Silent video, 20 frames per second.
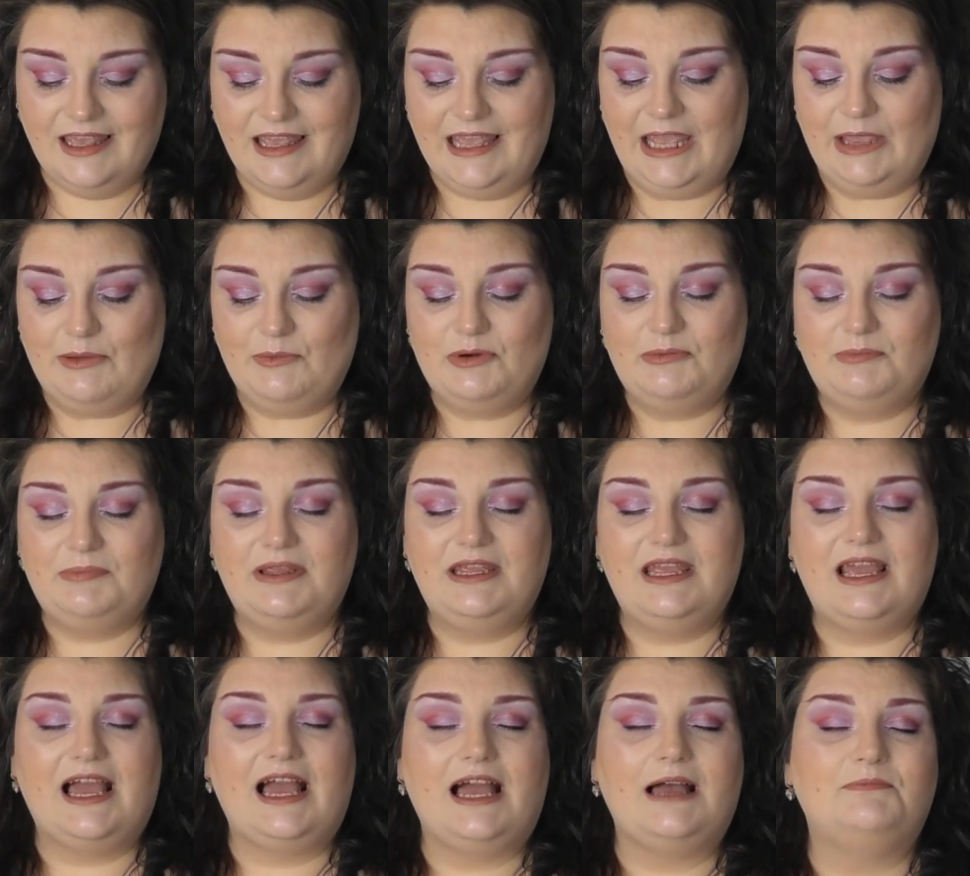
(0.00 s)
It would be
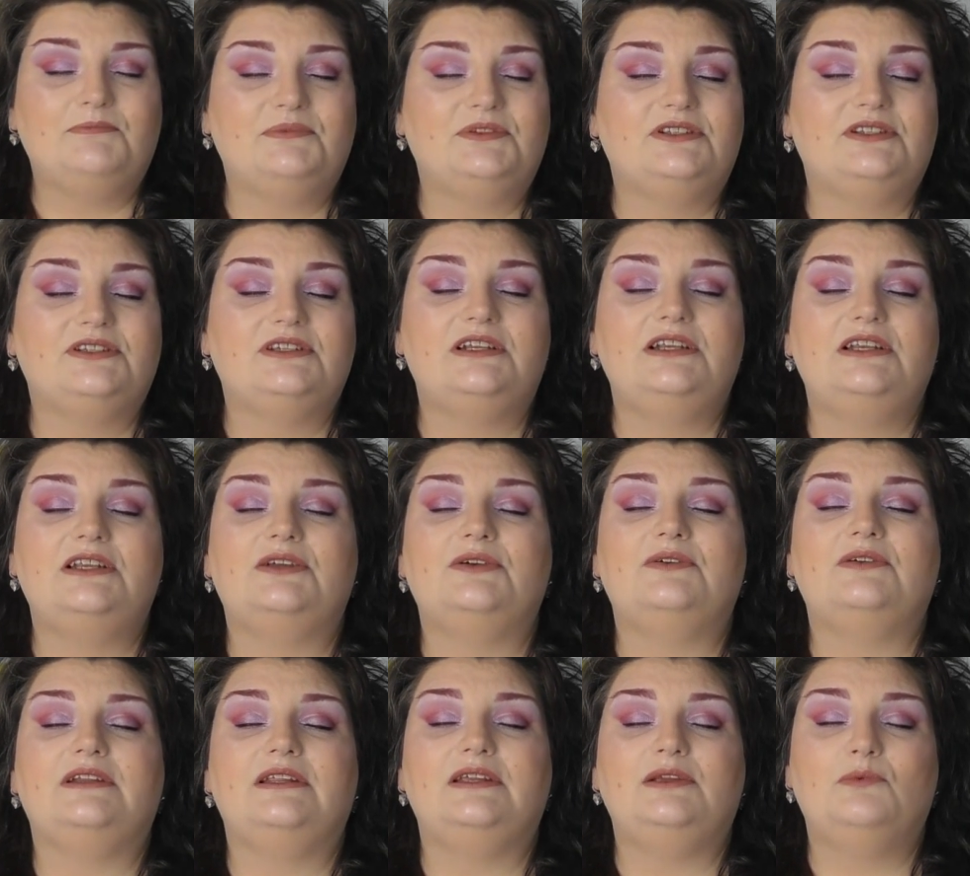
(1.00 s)

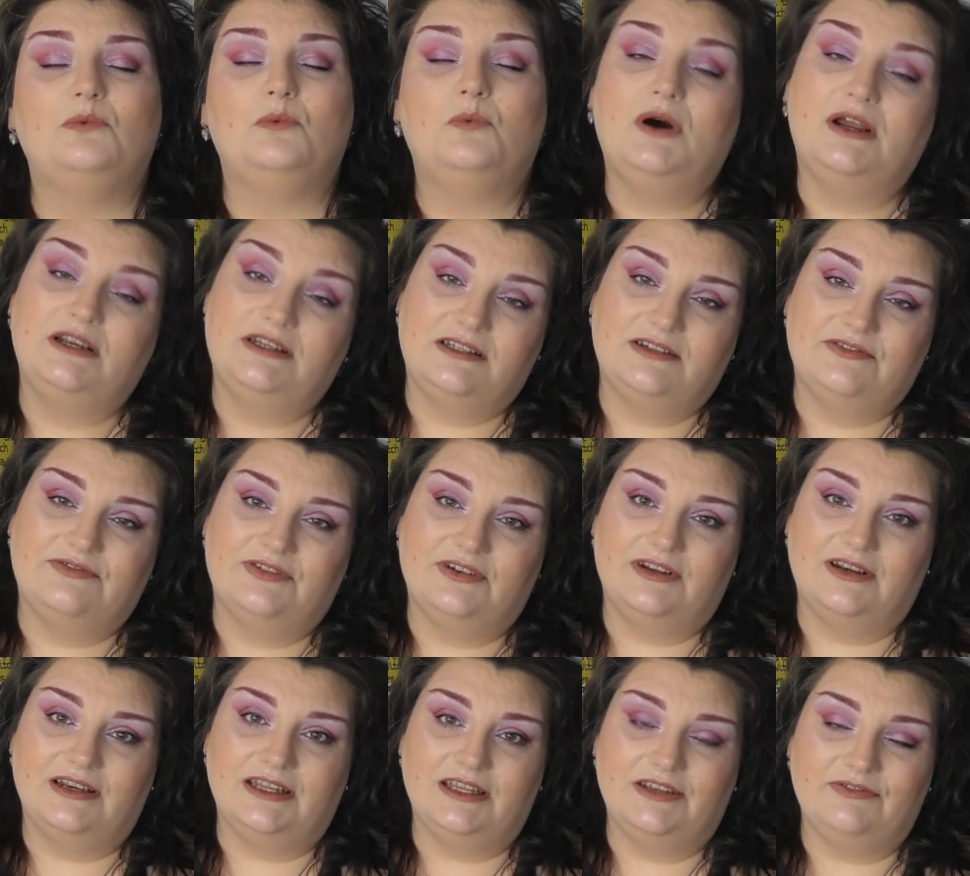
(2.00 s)
absolutely
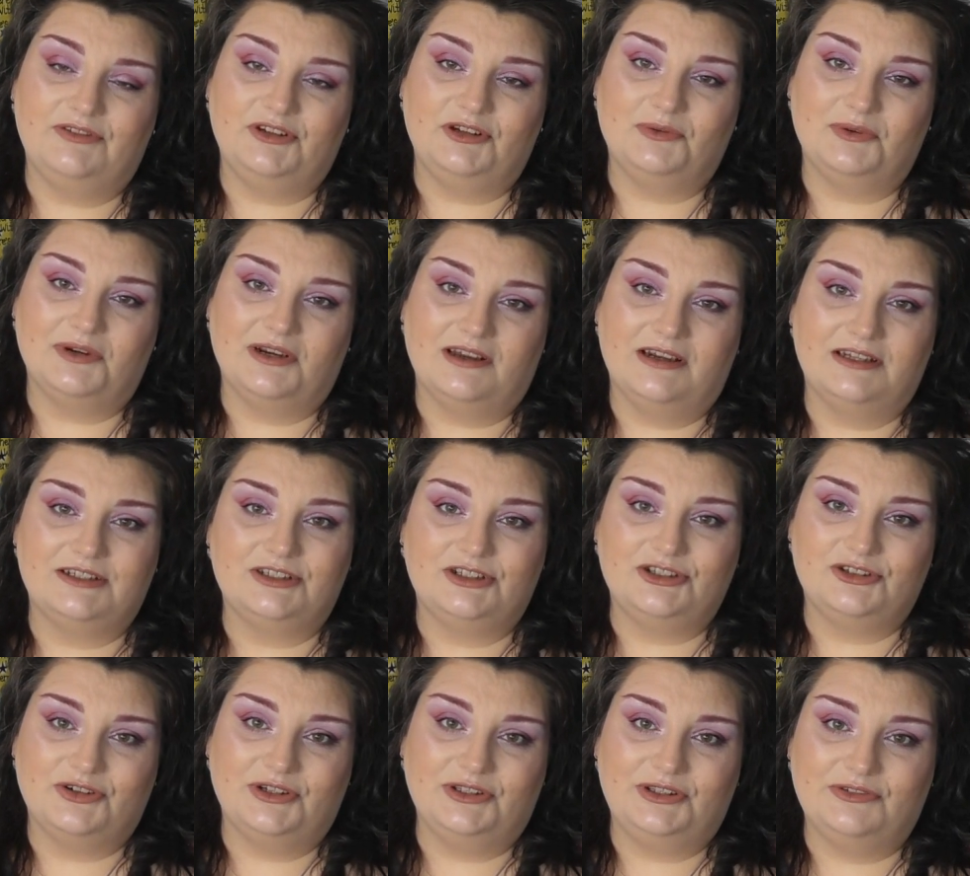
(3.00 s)
wonderful if you would like to
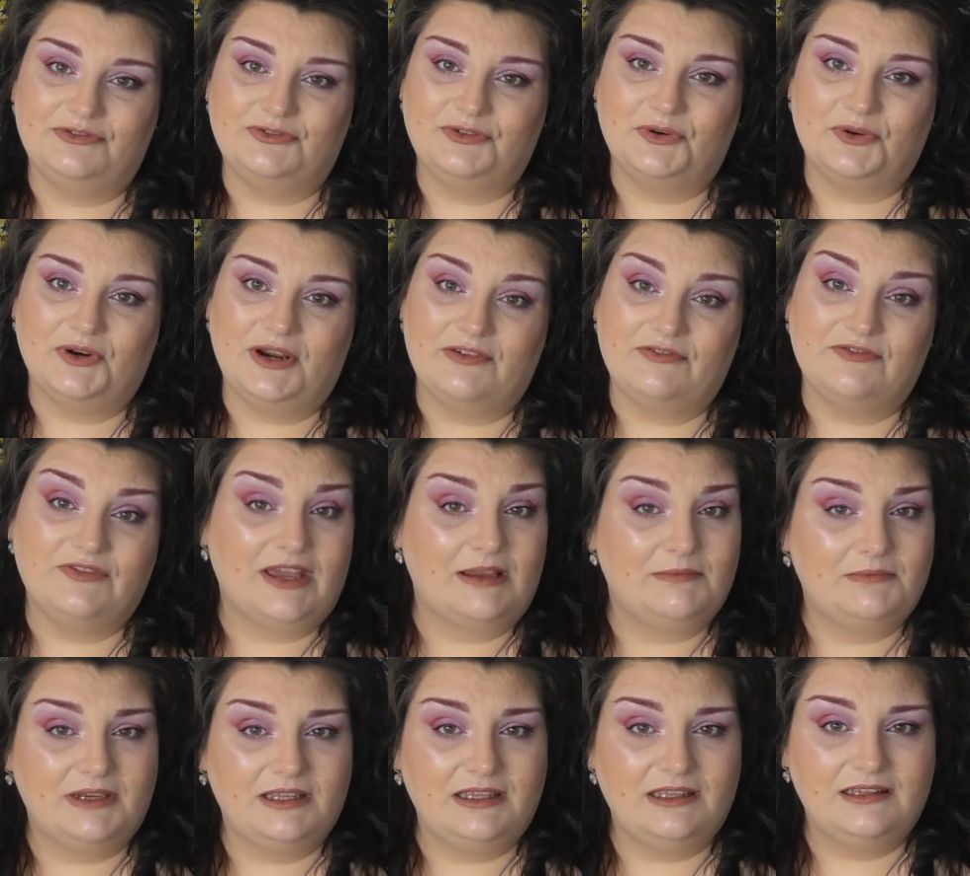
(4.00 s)
join the 4F
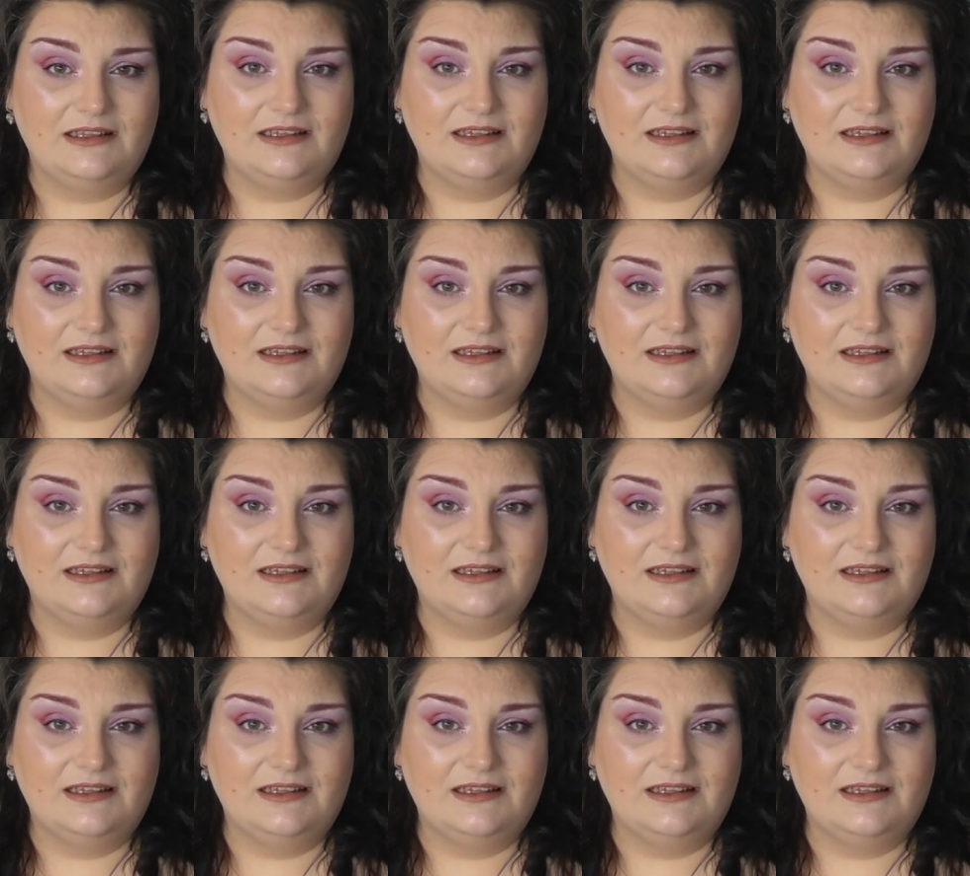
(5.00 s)
family.